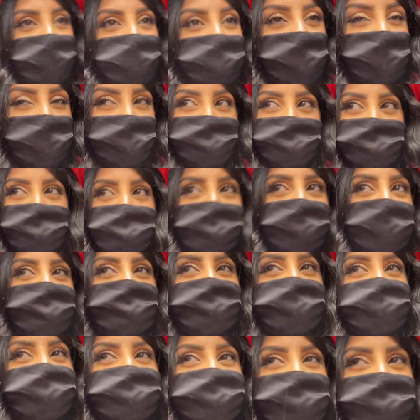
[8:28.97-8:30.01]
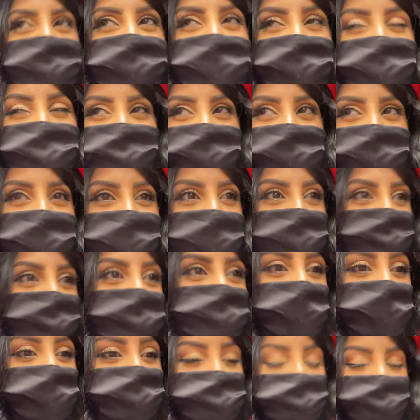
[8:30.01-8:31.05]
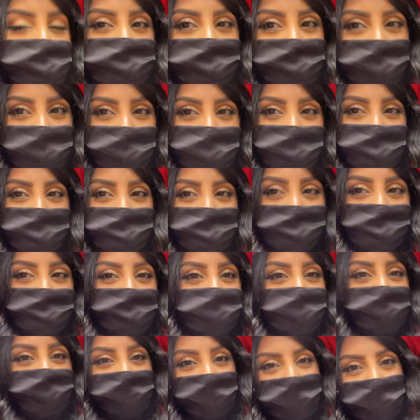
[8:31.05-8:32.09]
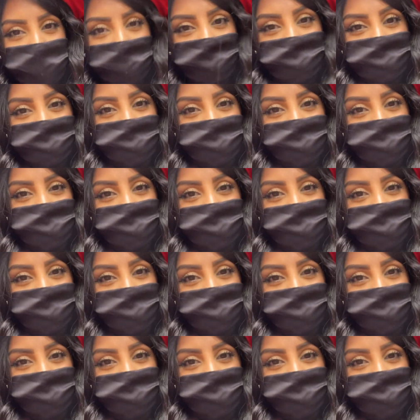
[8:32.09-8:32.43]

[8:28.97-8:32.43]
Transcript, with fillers: for a little bit because it's kind of raining outside, so yeah.